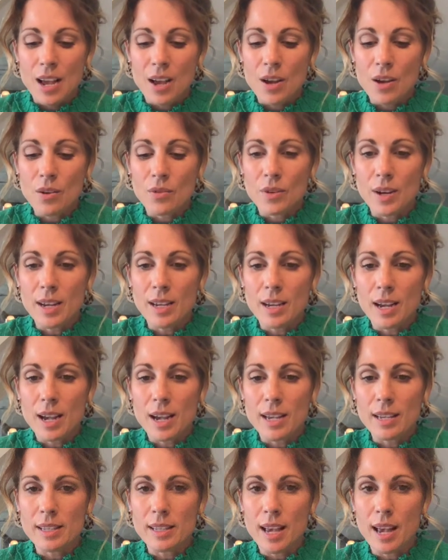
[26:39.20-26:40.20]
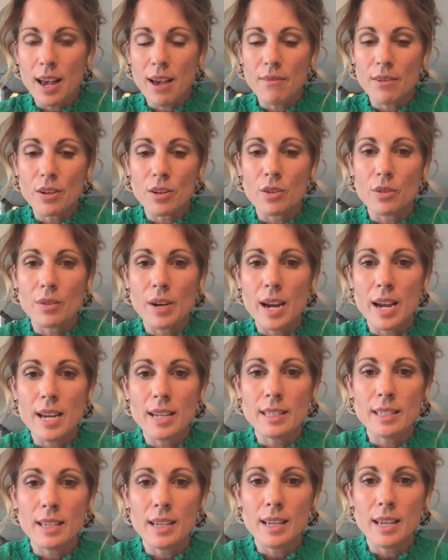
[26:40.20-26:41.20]
All right, guys, have a
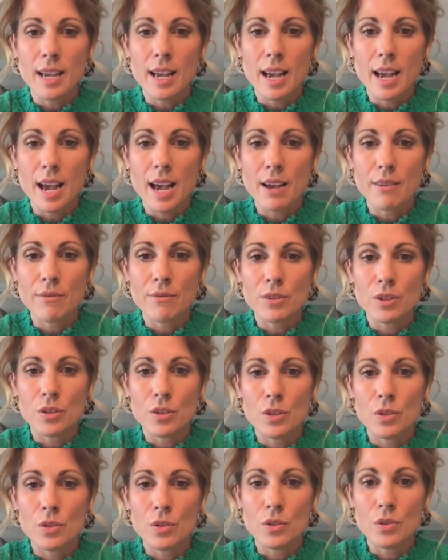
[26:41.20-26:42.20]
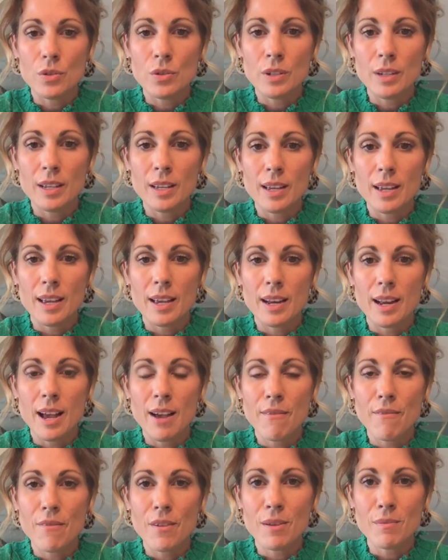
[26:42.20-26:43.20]
great afternoon and
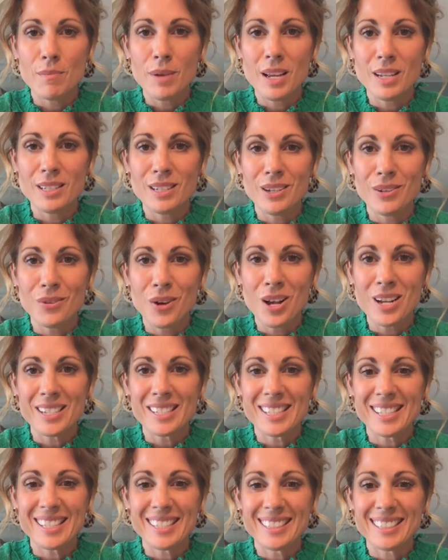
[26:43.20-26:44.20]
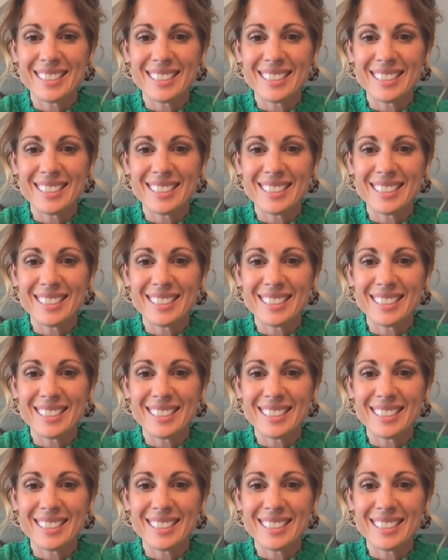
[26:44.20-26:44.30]
have fun painting rocks.